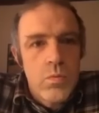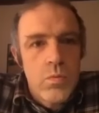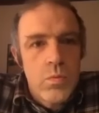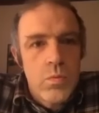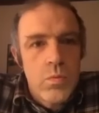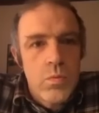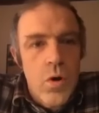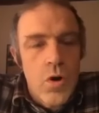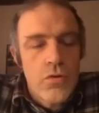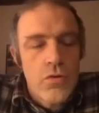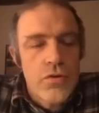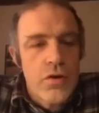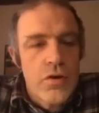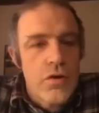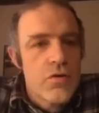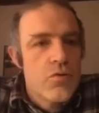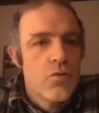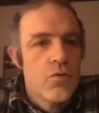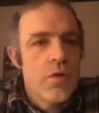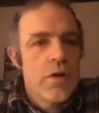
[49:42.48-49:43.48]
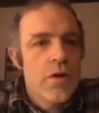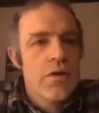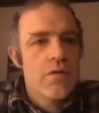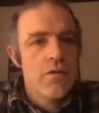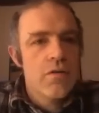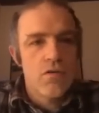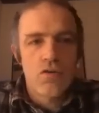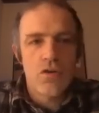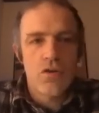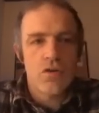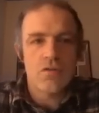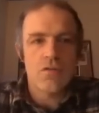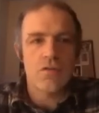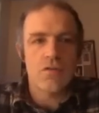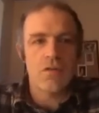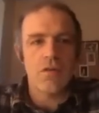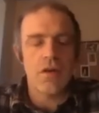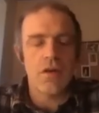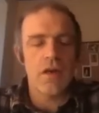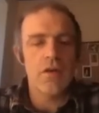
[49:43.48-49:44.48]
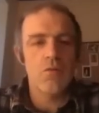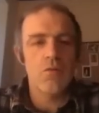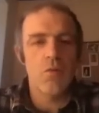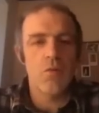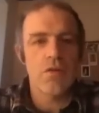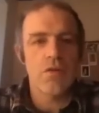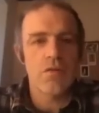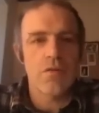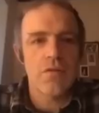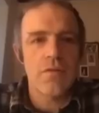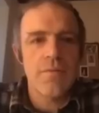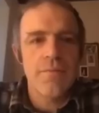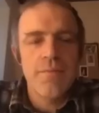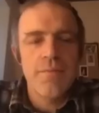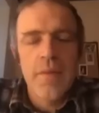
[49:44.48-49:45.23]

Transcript: water to it, just rainwater.